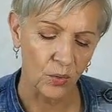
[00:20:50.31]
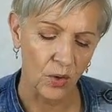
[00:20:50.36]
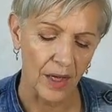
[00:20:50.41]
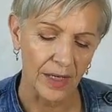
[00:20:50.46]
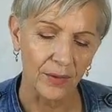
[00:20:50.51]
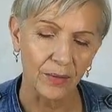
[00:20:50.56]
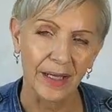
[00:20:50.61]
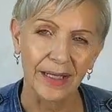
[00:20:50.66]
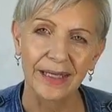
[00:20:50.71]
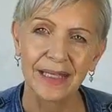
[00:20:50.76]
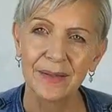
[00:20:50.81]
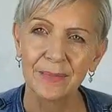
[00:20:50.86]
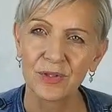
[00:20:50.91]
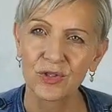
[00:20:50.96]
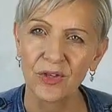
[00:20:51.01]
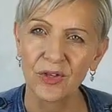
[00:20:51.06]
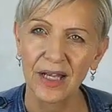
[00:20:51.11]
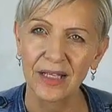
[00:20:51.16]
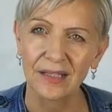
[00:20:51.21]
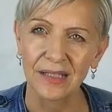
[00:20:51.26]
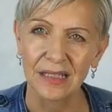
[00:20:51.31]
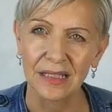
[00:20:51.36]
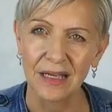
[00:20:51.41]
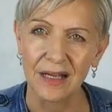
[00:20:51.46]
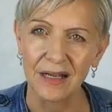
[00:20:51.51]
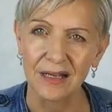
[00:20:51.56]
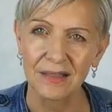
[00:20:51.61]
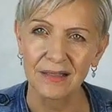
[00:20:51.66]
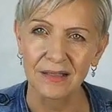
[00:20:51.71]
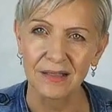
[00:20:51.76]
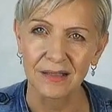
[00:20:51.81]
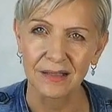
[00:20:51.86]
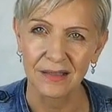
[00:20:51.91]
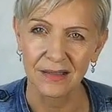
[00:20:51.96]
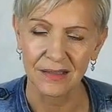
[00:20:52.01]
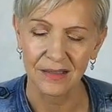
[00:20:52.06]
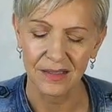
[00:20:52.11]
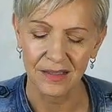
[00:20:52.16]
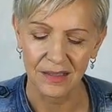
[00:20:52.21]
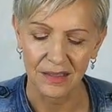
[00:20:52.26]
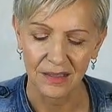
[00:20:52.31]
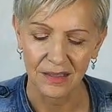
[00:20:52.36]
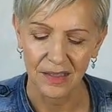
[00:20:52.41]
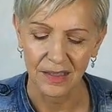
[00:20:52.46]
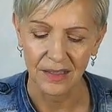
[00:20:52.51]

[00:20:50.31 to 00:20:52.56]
Why Do I Keep Attracting Narcissists